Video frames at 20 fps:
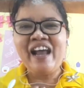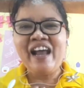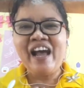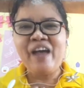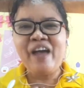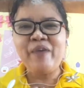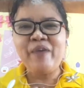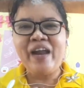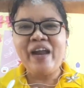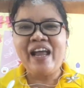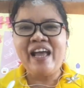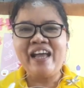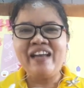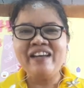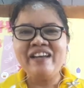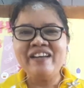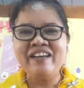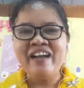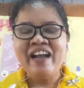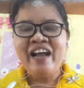I plan,
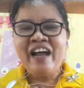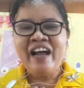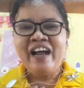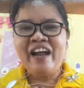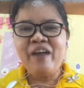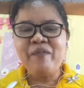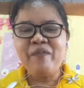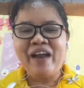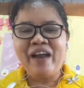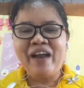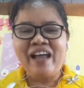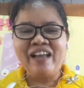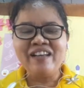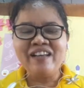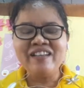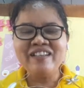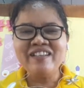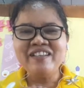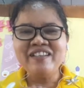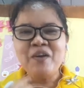I
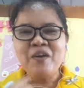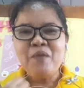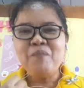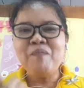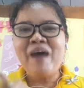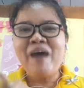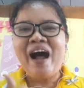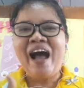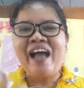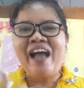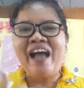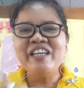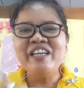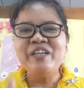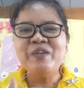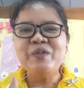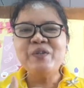plan buy new